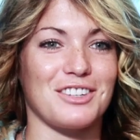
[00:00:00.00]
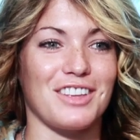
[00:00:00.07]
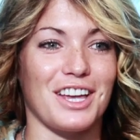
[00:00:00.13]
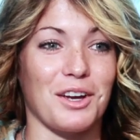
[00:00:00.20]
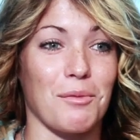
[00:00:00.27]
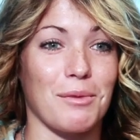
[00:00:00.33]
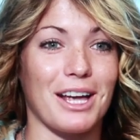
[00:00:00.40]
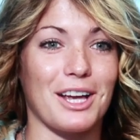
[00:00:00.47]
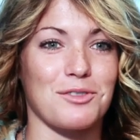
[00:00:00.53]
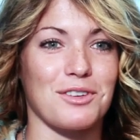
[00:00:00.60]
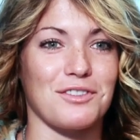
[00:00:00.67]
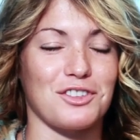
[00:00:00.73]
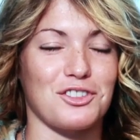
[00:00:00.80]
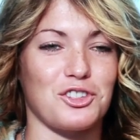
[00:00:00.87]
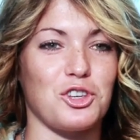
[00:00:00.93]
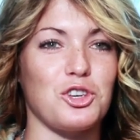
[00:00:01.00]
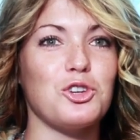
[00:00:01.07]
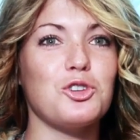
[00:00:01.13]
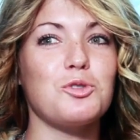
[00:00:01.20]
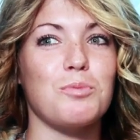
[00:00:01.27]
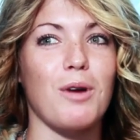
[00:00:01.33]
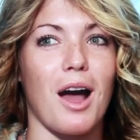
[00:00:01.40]
of oh my gosh, we have this
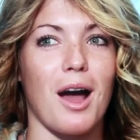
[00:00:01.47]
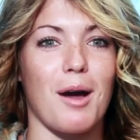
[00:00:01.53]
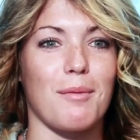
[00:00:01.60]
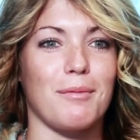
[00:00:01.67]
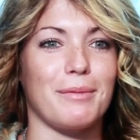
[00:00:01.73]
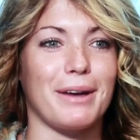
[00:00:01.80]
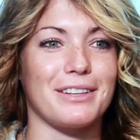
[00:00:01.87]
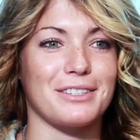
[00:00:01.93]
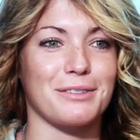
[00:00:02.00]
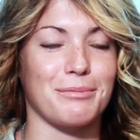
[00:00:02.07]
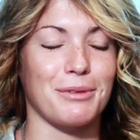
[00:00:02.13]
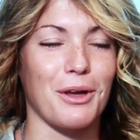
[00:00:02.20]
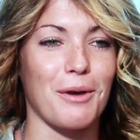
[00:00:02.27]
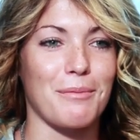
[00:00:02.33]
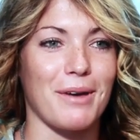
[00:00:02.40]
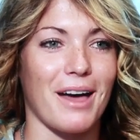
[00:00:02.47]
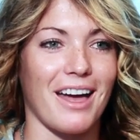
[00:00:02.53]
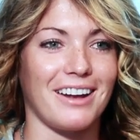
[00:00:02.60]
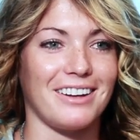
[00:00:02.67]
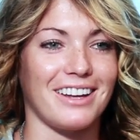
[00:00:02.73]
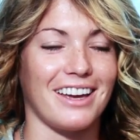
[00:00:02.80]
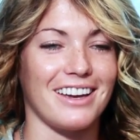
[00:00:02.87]
huge bomb about to blow up
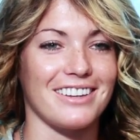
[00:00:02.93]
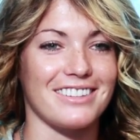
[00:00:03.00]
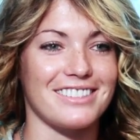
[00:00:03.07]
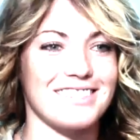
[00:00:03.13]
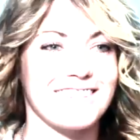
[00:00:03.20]
behind us.